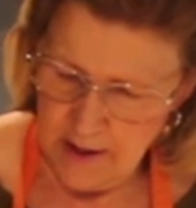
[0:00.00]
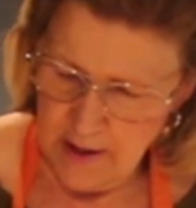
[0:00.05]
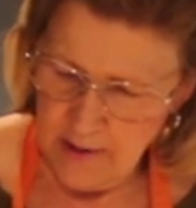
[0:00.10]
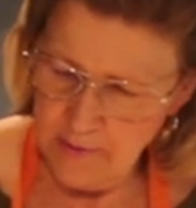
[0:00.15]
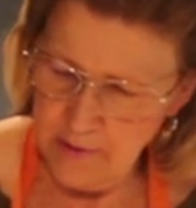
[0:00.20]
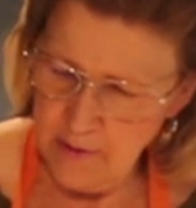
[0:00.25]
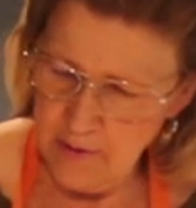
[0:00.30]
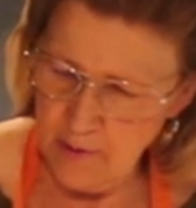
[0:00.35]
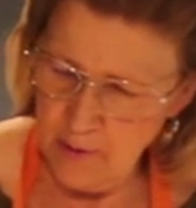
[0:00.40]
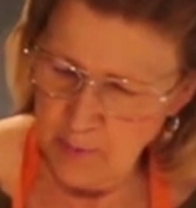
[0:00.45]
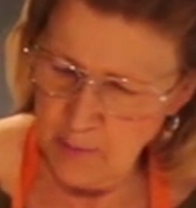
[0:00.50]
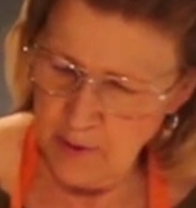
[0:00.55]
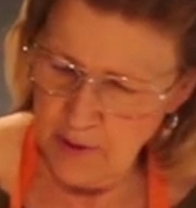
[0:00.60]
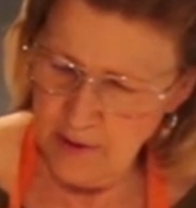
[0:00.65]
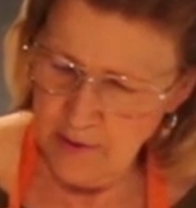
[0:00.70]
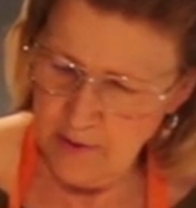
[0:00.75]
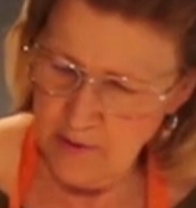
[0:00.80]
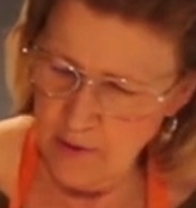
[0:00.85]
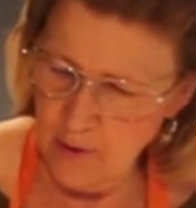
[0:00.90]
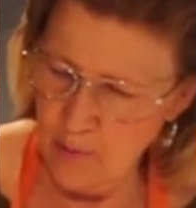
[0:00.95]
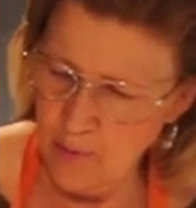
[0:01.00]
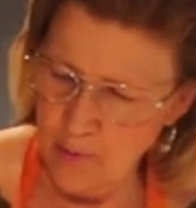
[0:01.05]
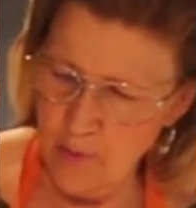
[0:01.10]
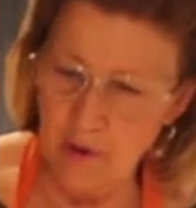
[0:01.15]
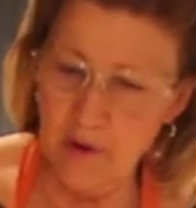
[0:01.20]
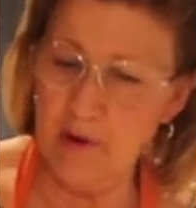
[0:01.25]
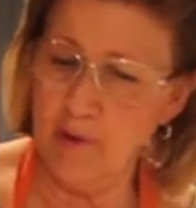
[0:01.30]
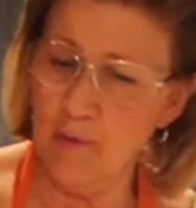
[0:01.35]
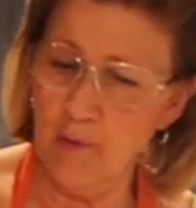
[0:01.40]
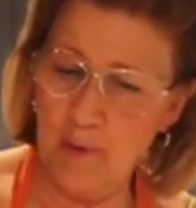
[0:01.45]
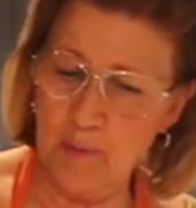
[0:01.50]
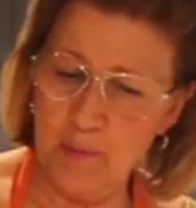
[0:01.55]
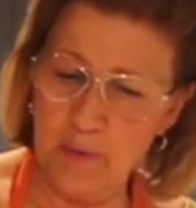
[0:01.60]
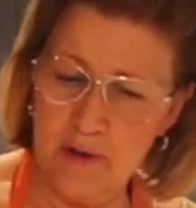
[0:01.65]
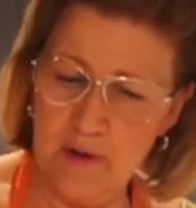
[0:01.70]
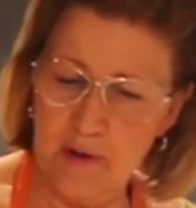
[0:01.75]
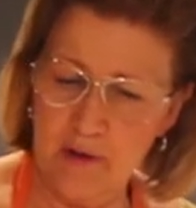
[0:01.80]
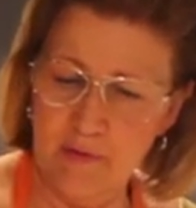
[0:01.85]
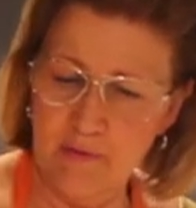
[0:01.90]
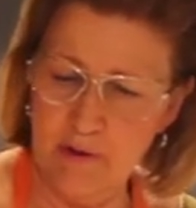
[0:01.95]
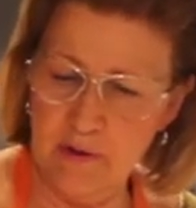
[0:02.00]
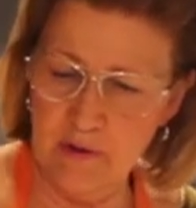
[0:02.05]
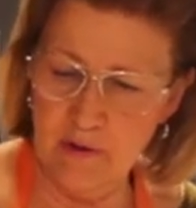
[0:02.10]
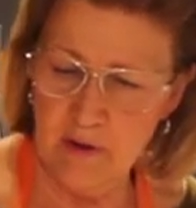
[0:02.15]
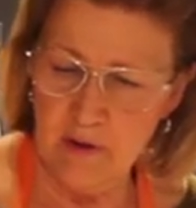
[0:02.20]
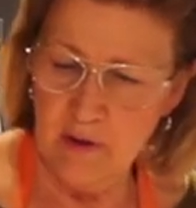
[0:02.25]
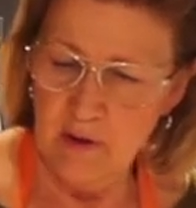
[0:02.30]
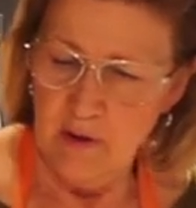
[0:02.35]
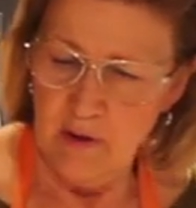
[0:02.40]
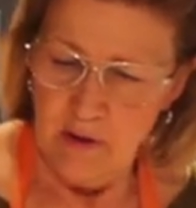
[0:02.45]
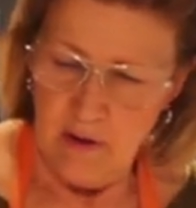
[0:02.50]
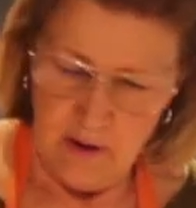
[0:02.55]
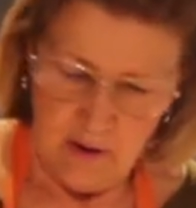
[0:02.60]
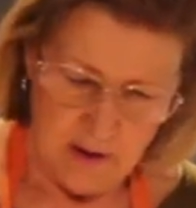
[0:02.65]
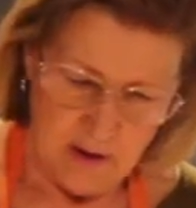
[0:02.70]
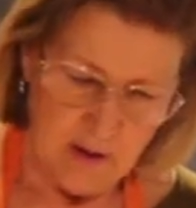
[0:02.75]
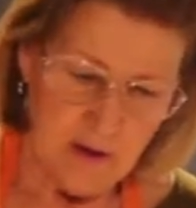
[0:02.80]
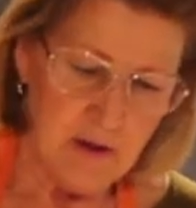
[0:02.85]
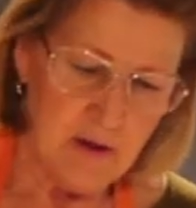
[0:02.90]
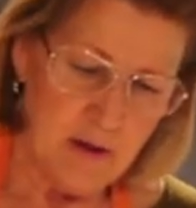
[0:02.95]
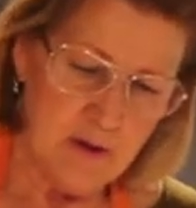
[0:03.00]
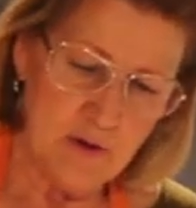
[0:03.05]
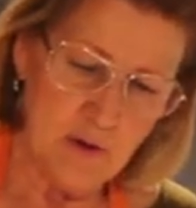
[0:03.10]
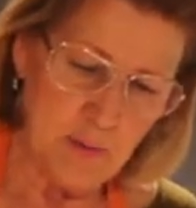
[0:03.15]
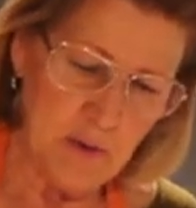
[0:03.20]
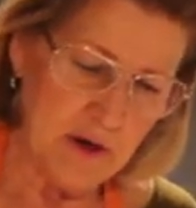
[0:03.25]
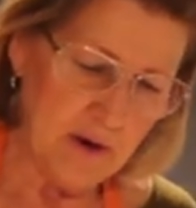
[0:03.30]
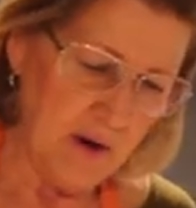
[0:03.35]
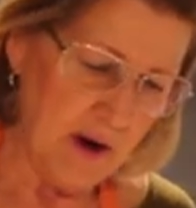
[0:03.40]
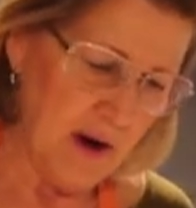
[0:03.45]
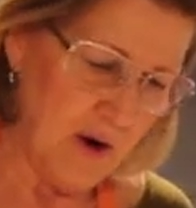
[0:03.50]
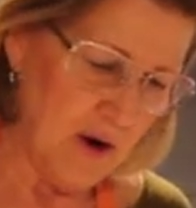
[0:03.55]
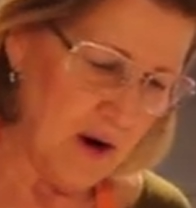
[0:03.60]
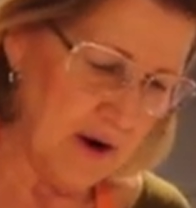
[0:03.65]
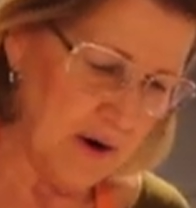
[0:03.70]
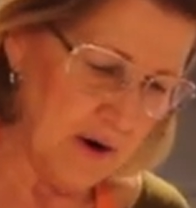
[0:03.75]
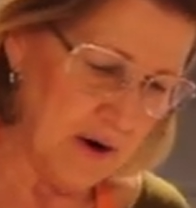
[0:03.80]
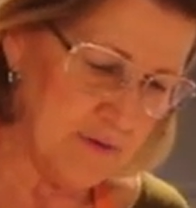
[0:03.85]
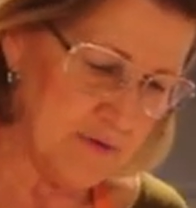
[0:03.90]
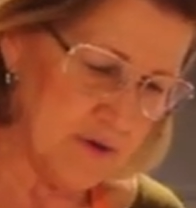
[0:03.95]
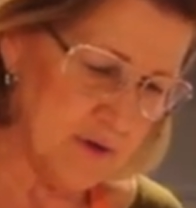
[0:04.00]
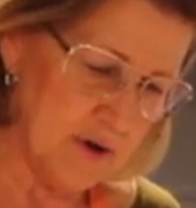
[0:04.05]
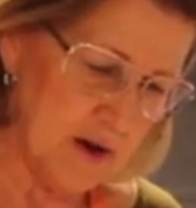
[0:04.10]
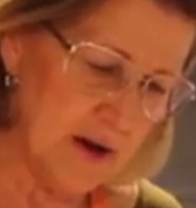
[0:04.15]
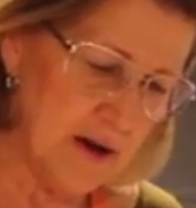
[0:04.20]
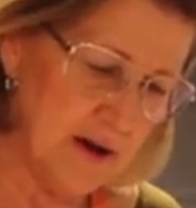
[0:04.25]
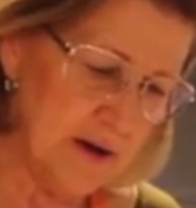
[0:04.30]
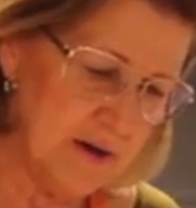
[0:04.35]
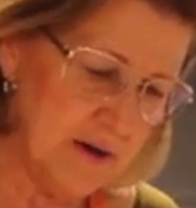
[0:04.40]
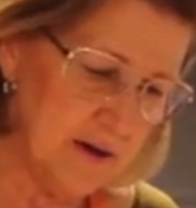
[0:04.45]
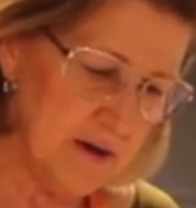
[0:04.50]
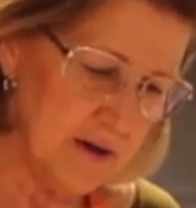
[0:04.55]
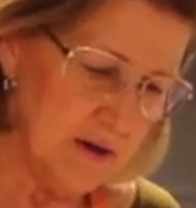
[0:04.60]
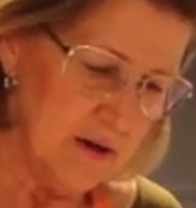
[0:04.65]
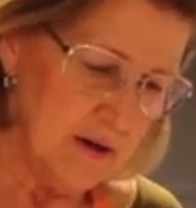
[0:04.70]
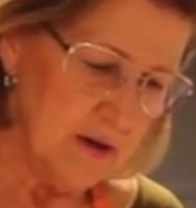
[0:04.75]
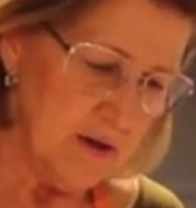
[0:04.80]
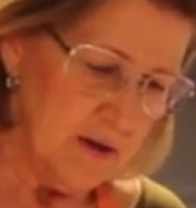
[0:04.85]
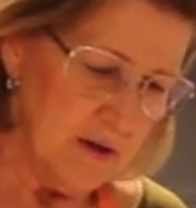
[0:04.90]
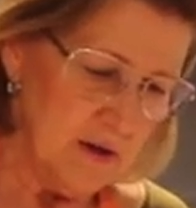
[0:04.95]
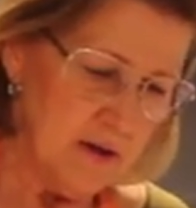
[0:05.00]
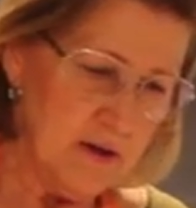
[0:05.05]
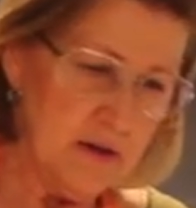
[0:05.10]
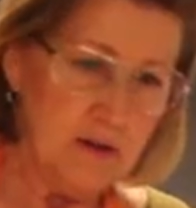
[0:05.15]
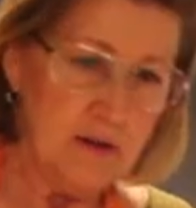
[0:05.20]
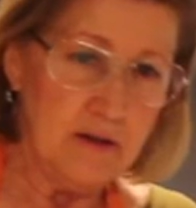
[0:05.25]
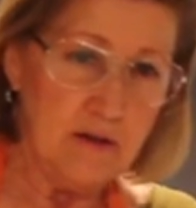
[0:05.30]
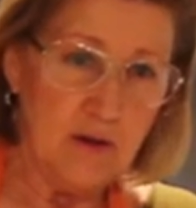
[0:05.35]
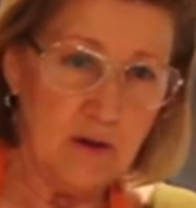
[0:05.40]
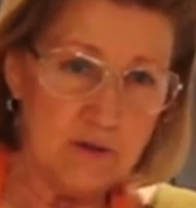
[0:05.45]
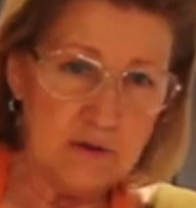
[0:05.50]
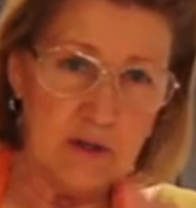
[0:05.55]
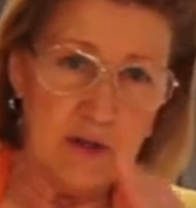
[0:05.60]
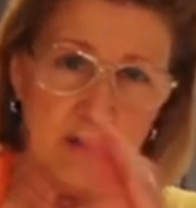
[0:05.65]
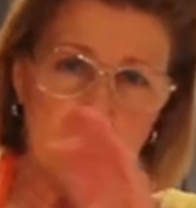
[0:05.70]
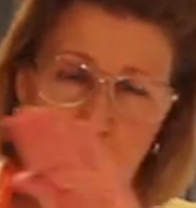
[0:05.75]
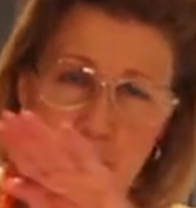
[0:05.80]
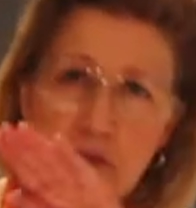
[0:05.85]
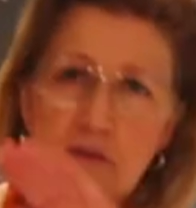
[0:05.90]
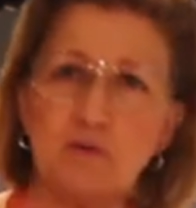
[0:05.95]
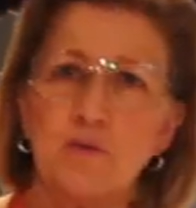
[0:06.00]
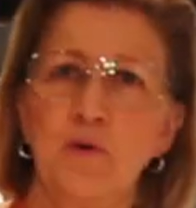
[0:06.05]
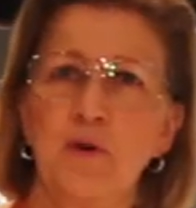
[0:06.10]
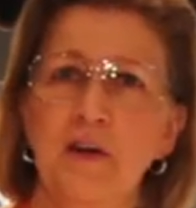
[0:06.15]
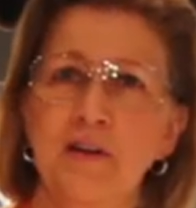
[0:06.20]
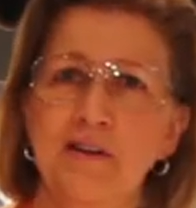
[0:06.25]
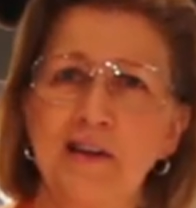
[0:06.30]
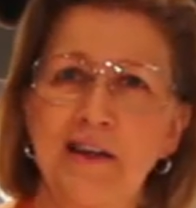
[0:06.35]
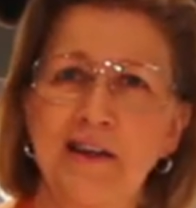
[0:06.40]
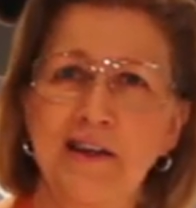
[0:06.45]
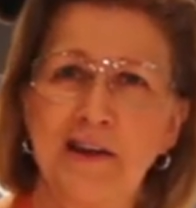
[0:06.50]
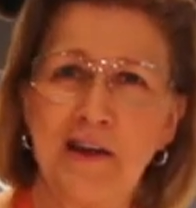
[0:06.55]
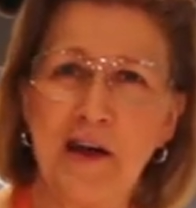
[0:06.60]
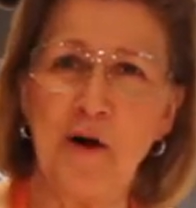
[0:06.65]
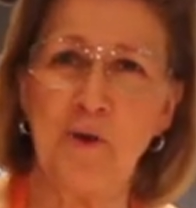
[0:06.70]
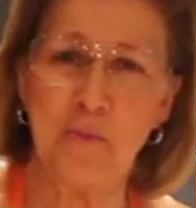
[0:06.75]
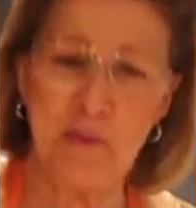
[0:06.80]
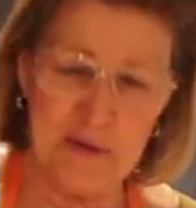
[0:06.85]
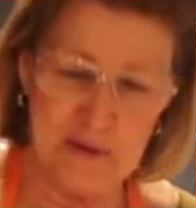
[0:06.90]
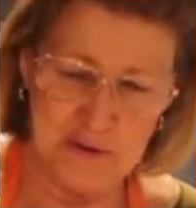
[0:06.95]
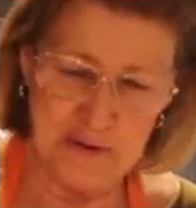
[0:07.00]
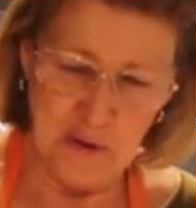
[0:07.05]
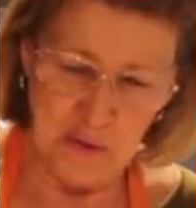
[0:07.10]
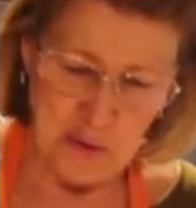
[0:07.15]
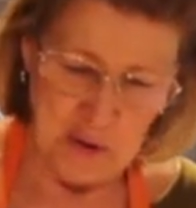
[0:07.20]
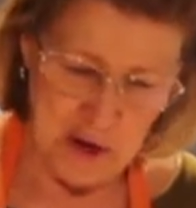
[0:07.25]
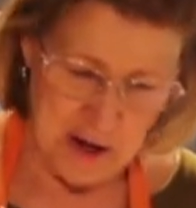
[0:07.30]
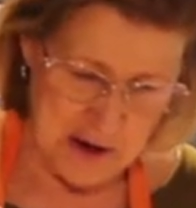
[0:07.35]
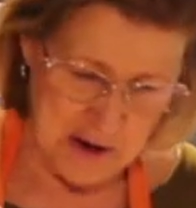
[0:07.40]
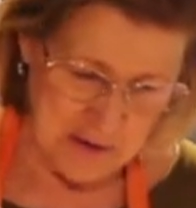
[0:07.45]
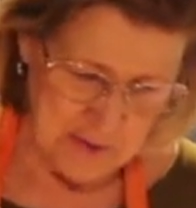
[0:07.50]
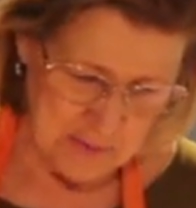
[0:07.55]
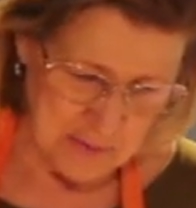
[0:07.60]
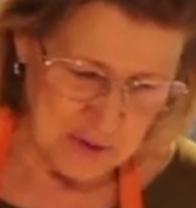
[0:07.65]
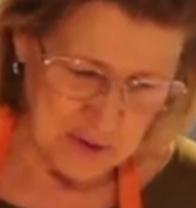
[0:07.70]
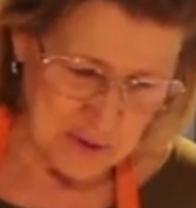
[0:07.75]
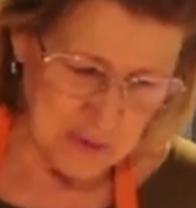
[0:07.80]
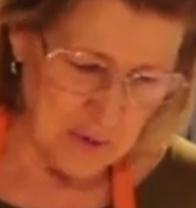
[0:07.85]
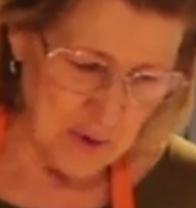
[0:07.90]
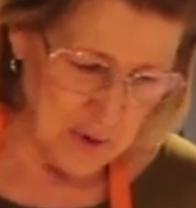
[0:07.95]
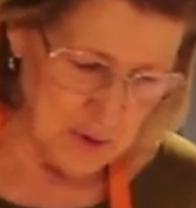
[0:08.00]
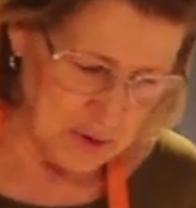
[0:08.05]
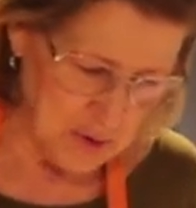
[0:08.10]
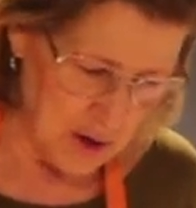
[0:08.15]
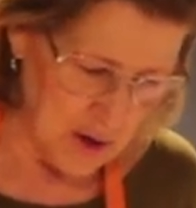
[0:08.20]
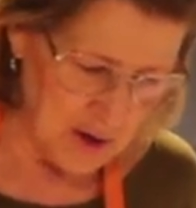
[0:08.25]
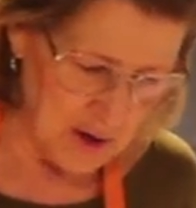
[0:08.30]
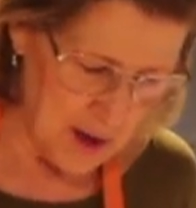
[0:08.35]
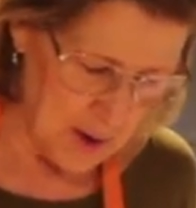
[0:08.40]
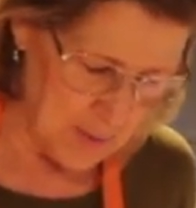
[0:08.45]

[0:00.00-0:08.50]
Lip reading: out a little bit, and don't worry, it won't be even. No matter how hard I've tried, it goes like this when I take it out, but it's okay. When you roll it all